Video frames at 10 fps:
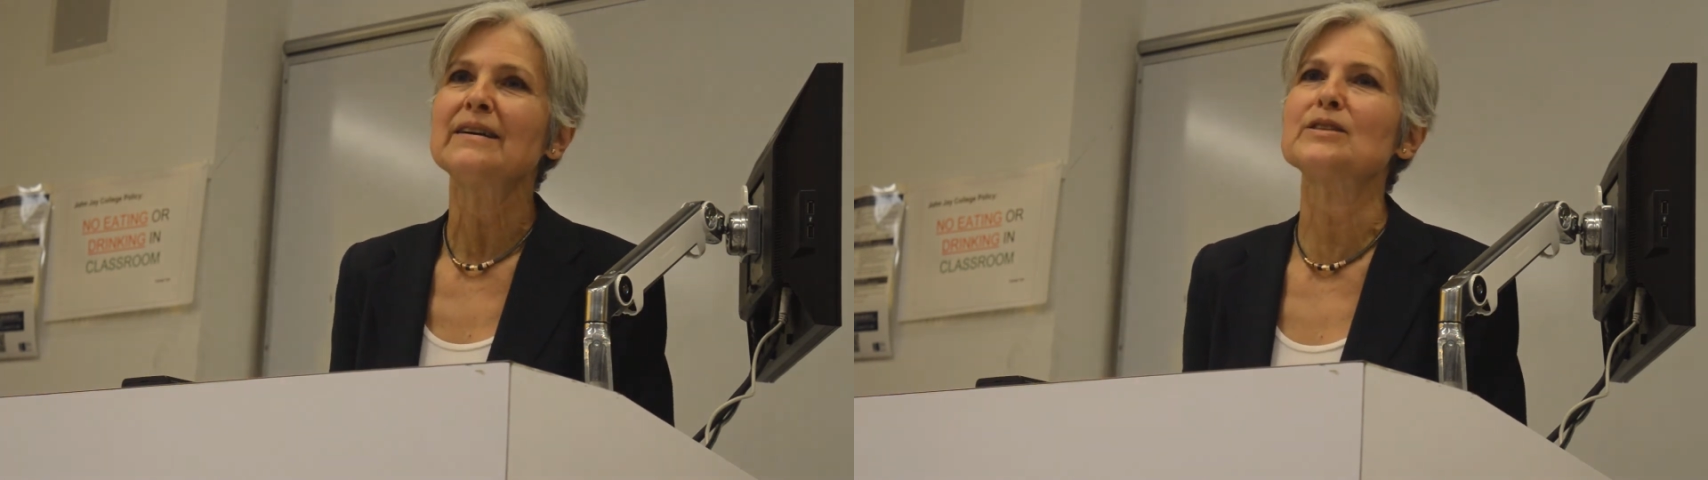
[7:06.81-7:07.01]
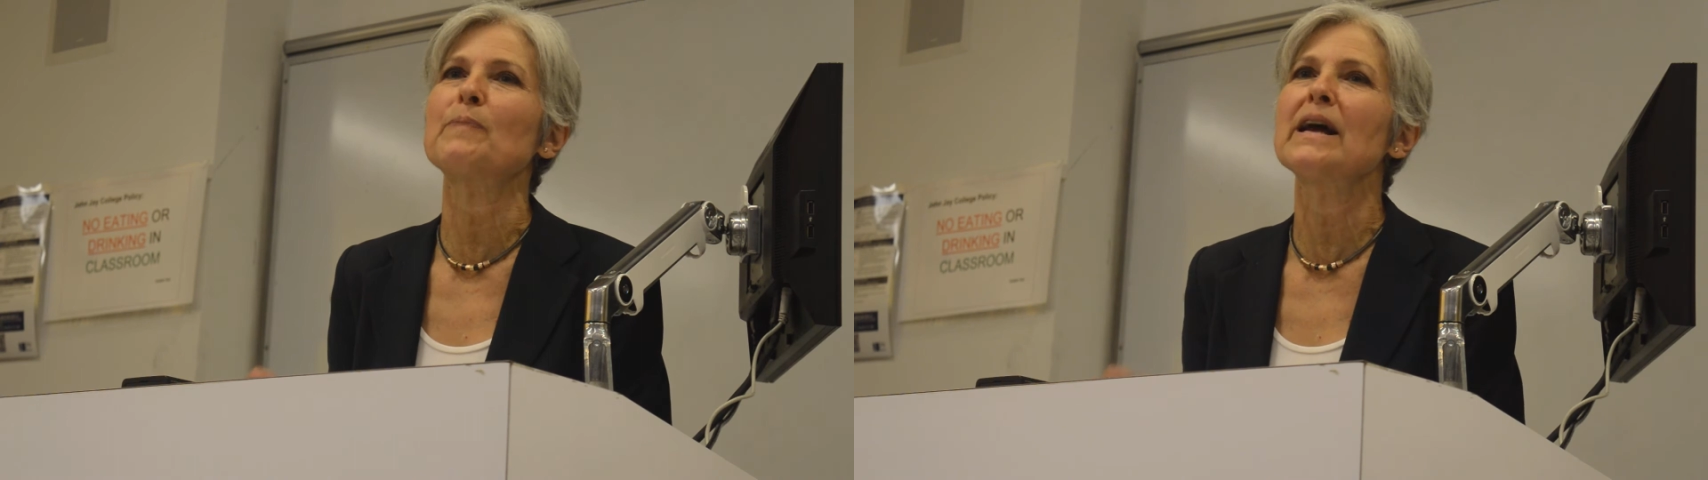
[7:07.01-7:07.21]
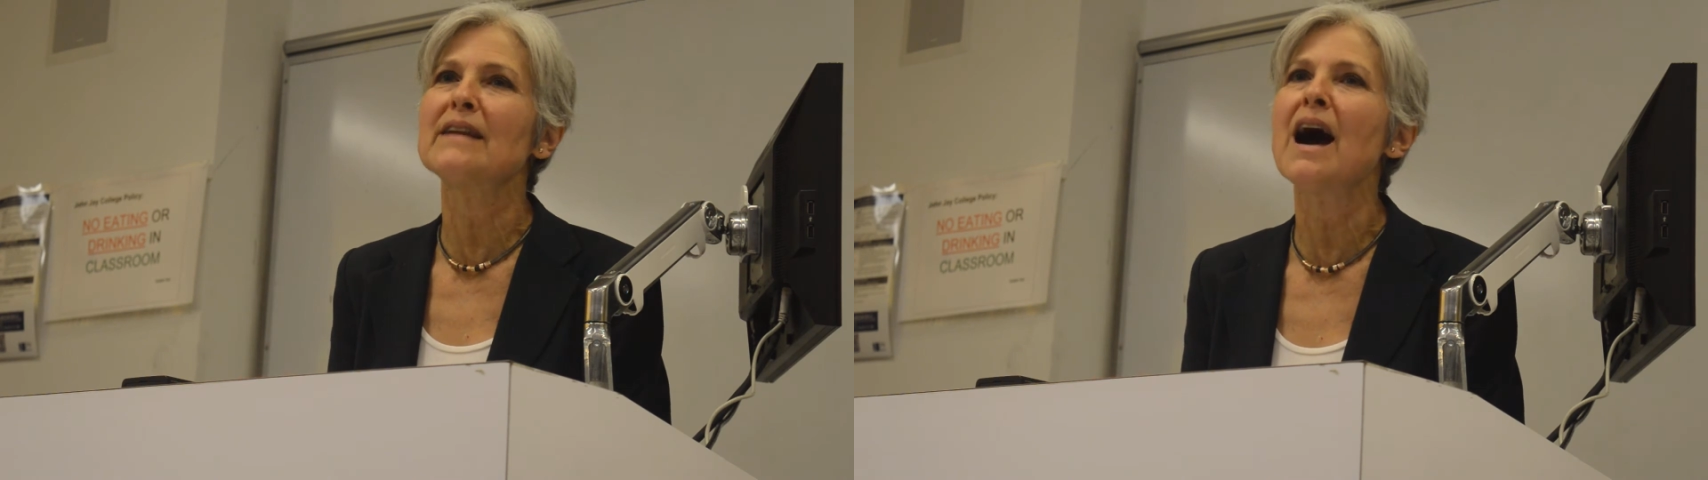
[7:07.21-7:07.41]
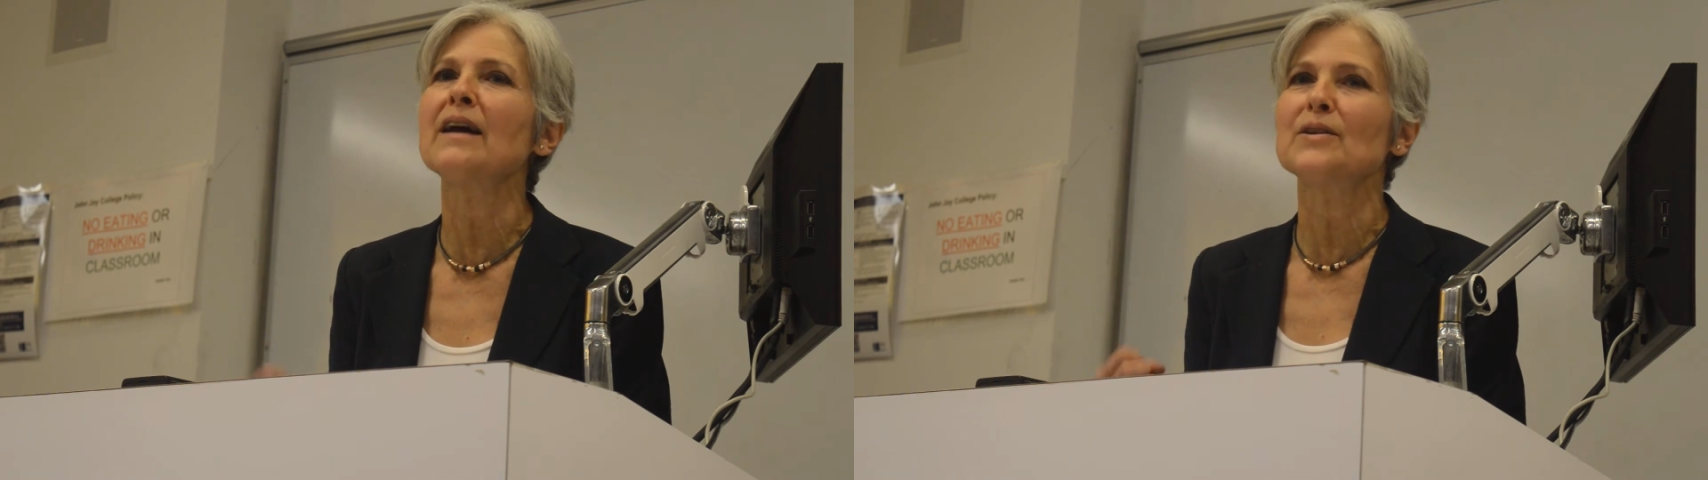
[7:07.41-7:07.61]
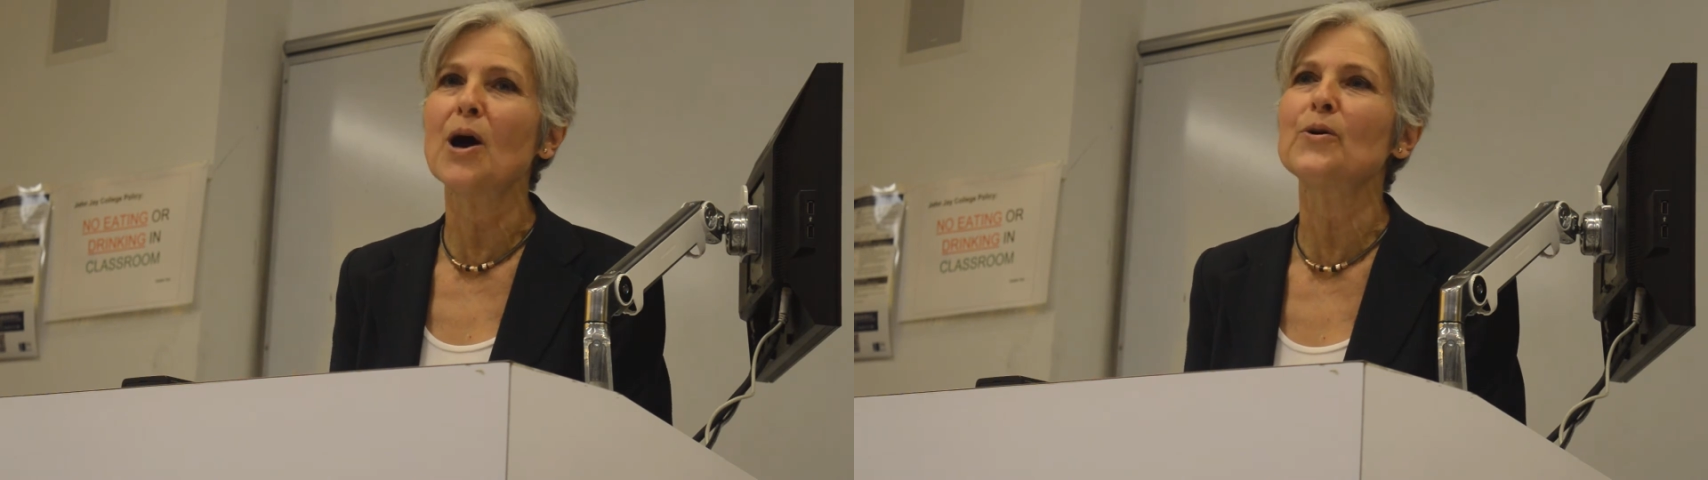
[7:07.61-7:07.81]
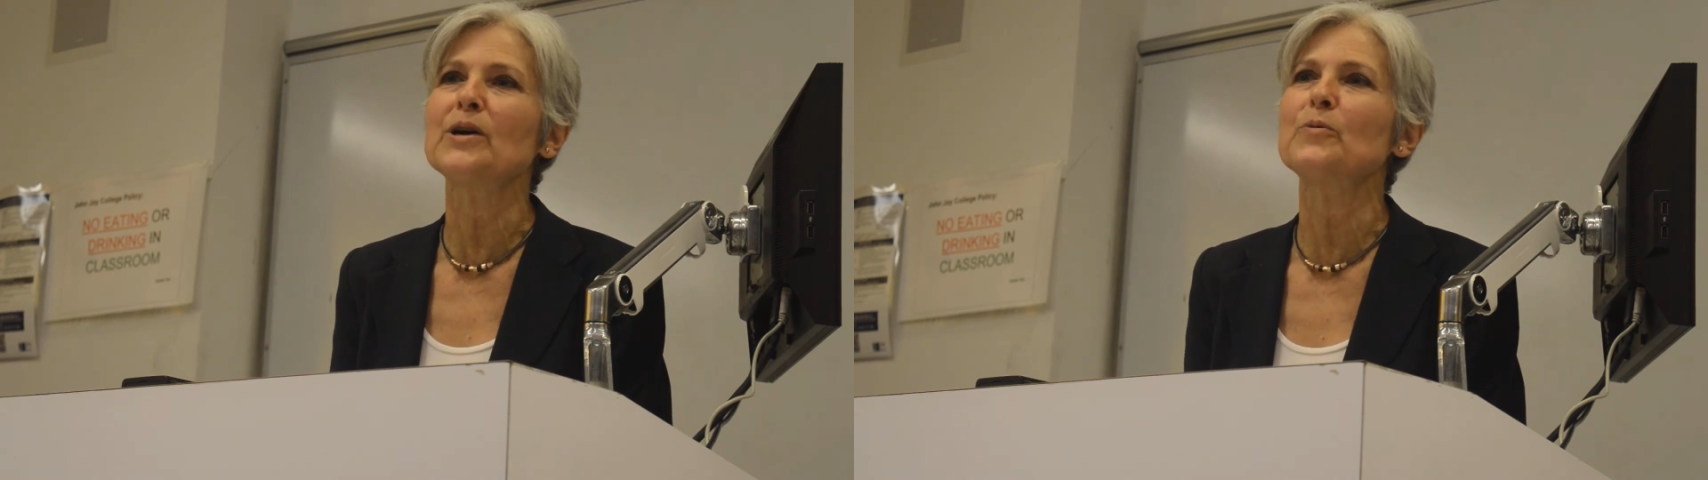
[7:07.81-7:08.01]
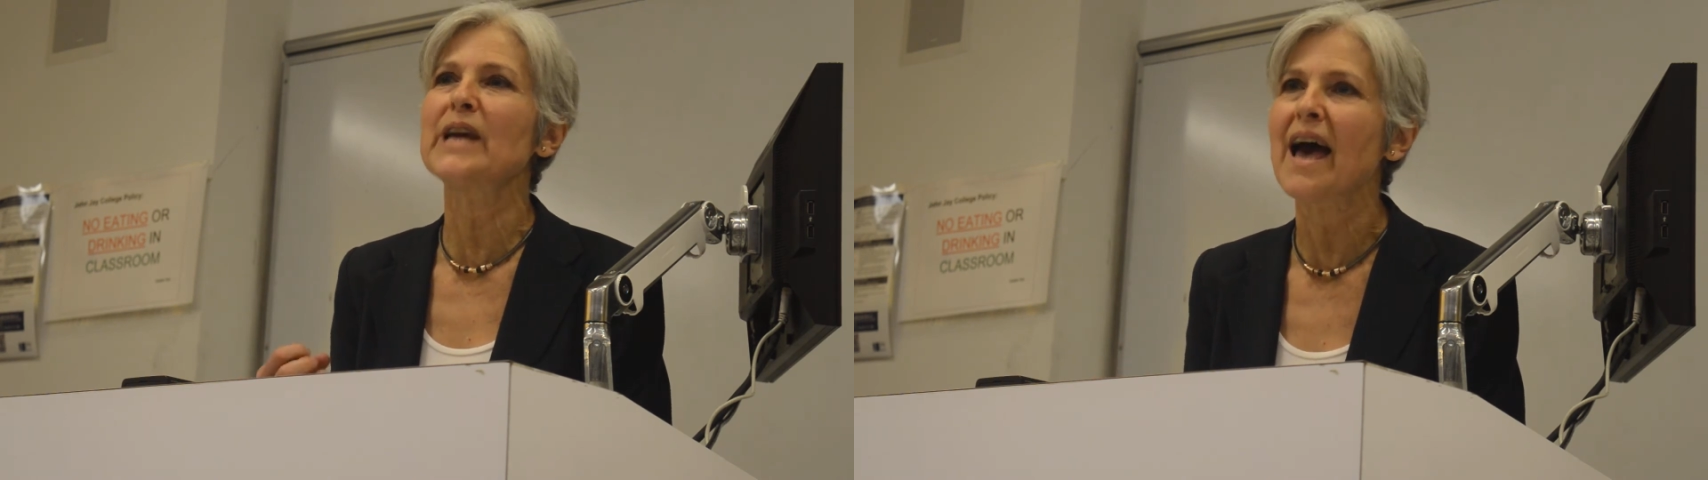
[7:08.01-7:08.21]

is by not knowing we